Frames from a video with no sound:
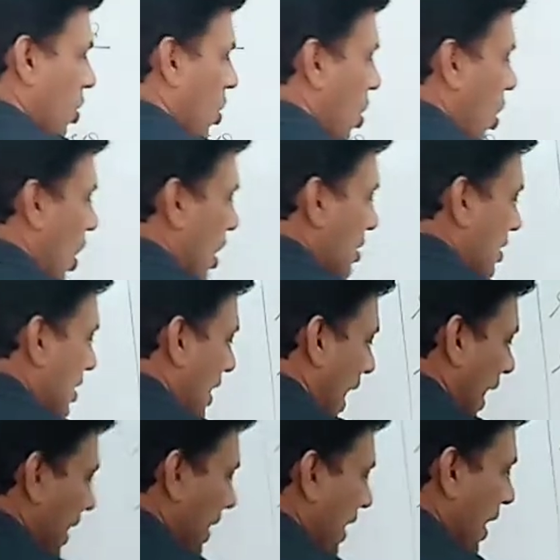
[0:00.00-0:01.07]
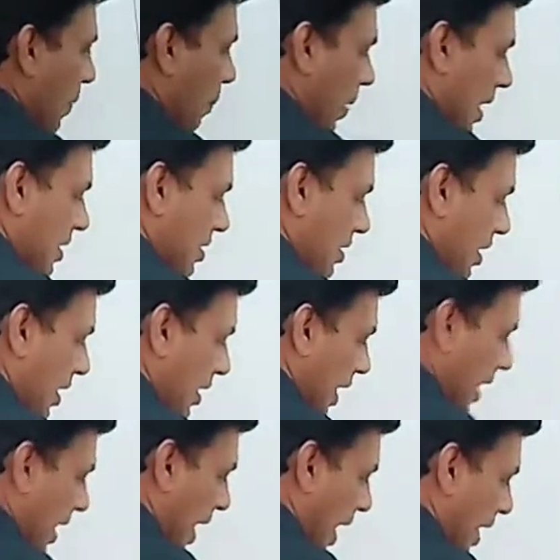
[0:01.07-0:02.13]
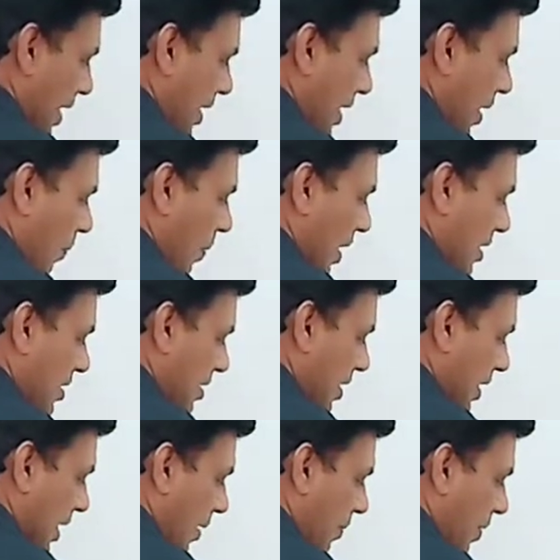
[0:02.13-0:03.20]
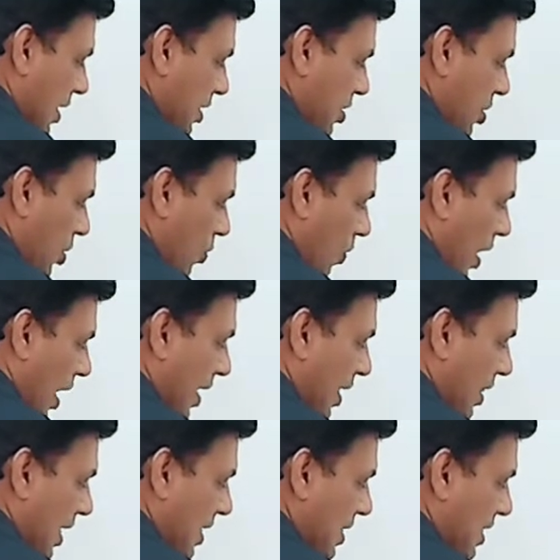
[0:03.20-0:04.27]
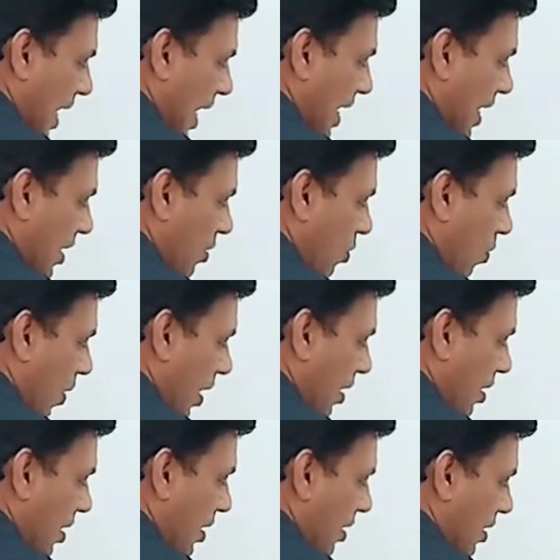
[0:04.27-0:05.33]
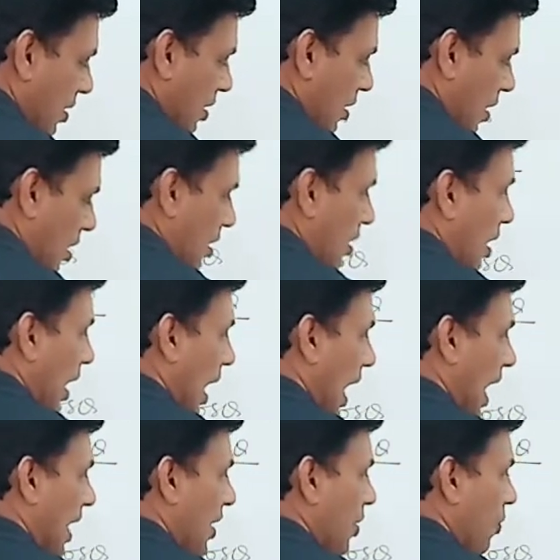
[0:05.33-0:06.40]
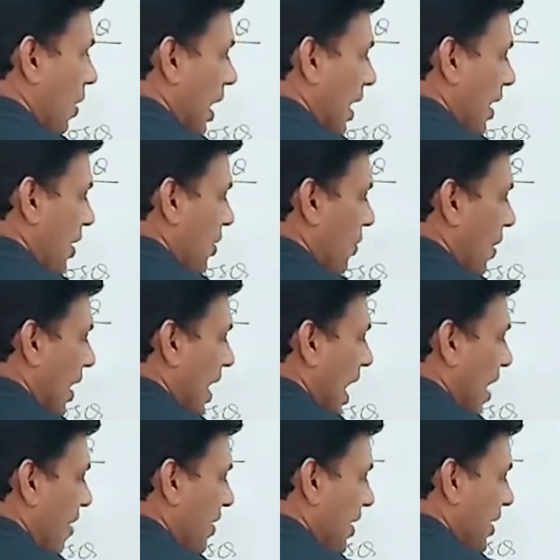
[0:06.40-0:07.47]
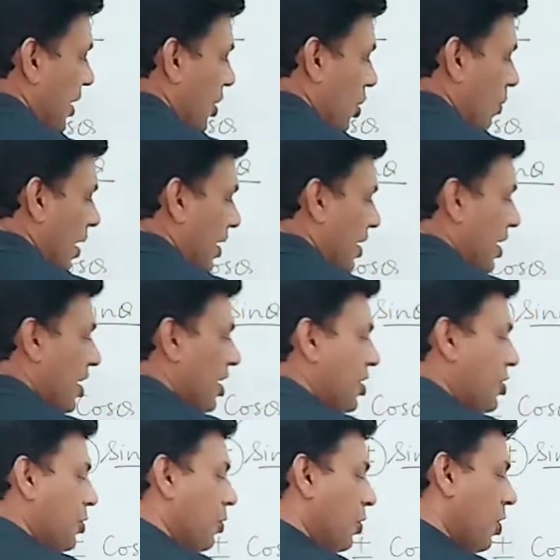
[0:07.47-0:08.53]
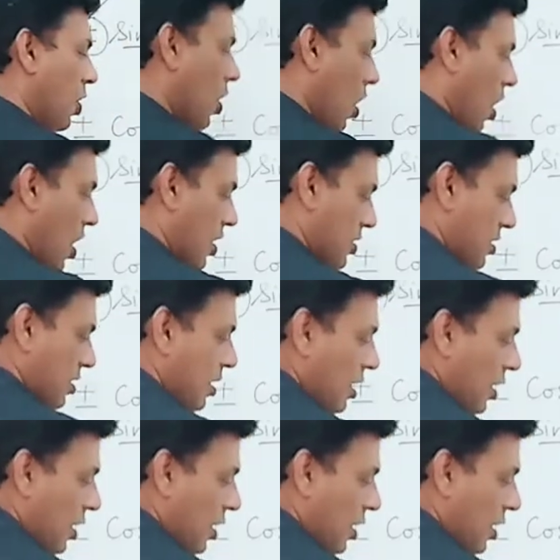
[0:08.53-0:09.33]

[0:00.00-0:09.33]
Cos 90 plus theta. 90 plus theta means you are in the second quadrant, and you are having trigonometric ratio cos.